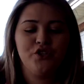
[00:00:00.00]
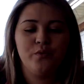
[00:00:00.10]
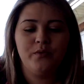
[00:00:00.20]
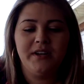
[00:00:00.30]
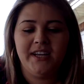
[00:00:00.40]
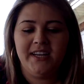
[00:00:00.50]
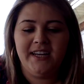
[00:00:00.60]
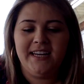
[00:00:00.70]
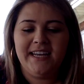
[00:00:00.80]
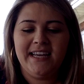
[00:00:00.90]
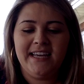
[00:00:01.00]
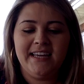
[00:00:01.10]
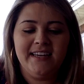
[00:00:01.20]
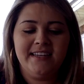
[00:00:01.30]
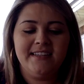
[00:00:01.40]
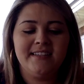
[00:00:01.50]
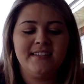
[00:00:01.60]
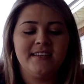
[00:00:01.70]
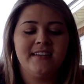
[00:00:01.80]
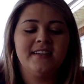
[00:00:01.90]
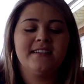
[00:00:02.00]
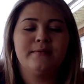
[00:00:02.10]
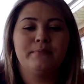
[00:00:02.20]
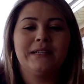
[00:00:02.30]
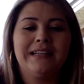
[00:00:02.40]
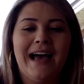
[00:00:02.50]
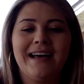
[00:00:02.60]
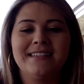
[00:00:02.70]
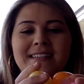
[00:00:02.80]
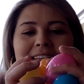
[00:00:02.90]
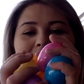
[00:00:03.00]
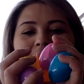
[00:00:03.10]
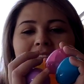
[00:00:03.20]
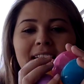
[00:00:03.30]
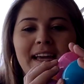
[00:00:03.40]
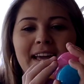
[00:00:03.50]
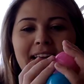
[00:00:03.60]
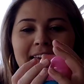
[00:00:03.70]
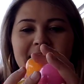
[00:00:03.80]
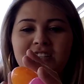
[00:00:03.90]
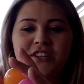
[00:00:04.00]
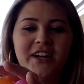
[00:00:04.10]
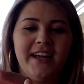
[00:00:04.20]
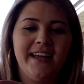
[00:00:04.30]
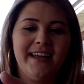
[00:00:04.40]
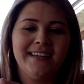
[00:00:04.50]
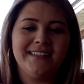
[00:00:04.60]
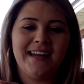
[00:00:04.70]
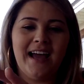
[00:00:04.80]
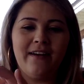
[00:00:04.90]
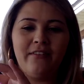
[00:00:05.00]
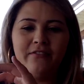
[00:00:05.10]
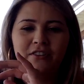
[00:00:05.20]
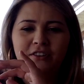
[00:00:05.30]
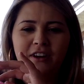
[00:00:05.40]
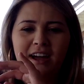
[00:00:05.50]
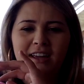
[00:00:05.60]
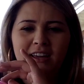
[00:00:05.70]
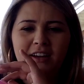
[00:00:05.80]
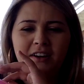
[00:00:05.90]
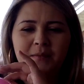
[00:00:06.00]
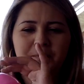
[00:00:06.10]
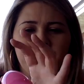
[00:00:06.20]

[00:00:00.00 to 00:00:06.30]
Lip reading: you will need is some plastic Easter eggs, and I have a few right here,